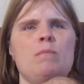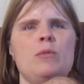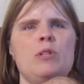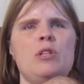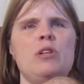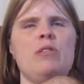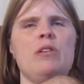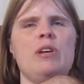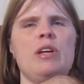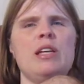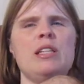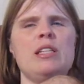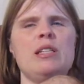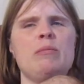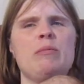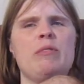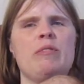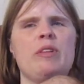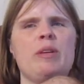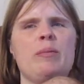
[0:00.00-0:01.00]
You can get
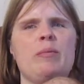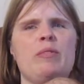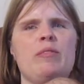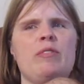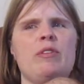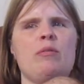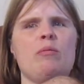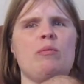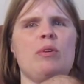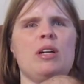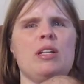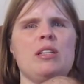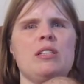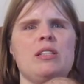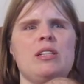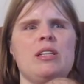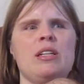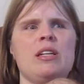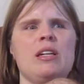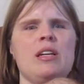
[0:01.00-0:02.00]
some of them if you
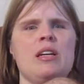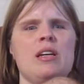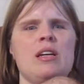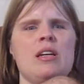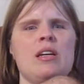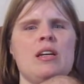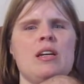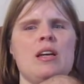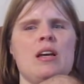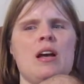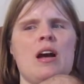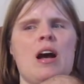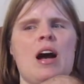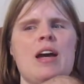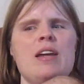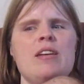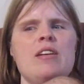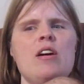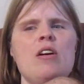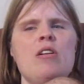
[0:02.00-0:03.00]
want.
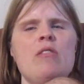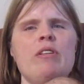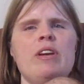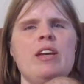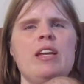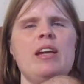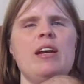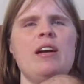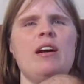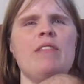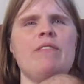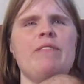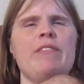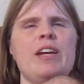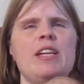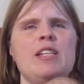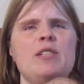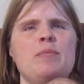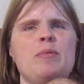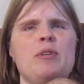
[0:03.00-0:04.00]
I know getting on
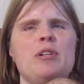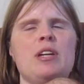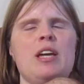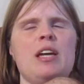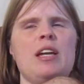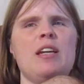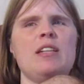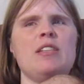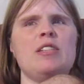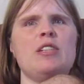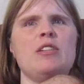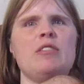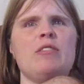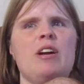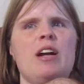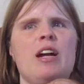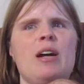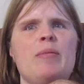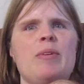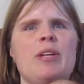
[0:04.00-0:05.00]
Facebook and
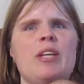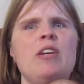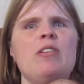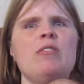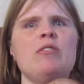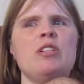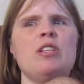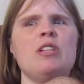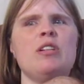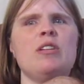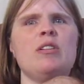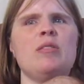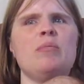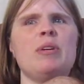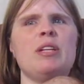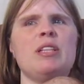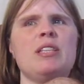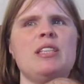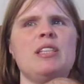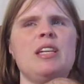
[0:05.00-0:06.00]
Instagram and
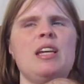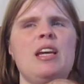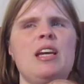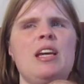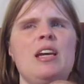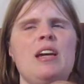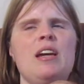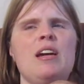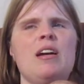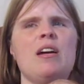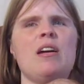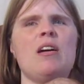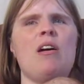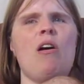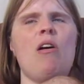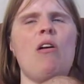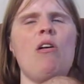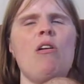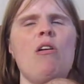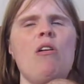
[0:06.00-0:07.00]
YouTube and seeing
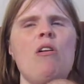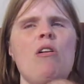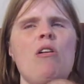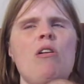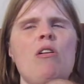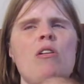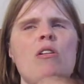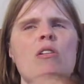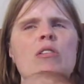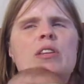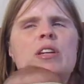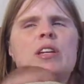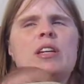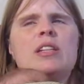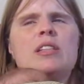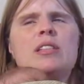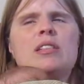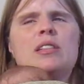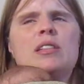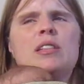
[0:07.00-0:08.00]
all
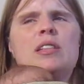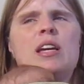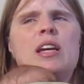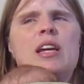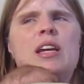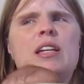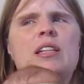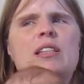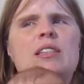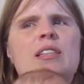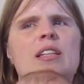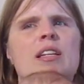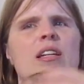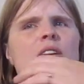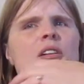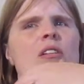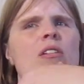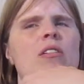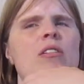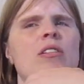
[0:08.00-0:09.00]
these things that
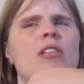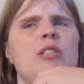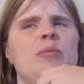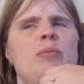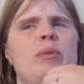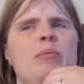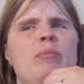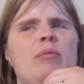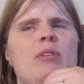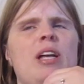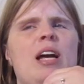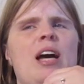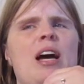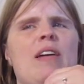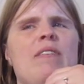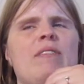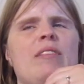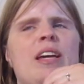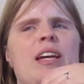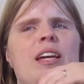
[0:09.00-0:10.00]
all these people
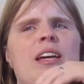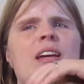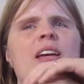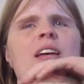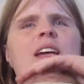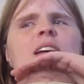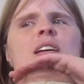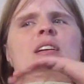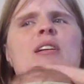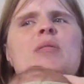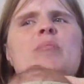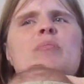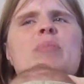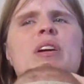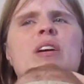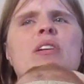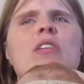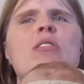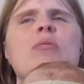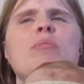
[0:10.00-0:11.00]
have, like
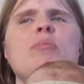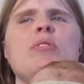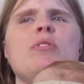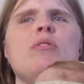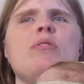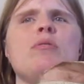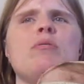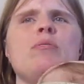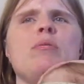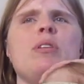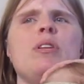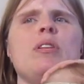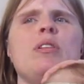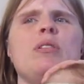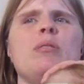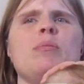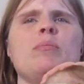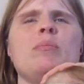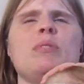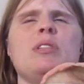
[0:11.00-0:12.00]
big homeschool
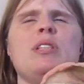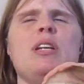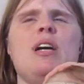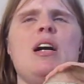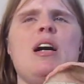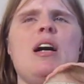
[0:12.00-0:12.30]
rooms,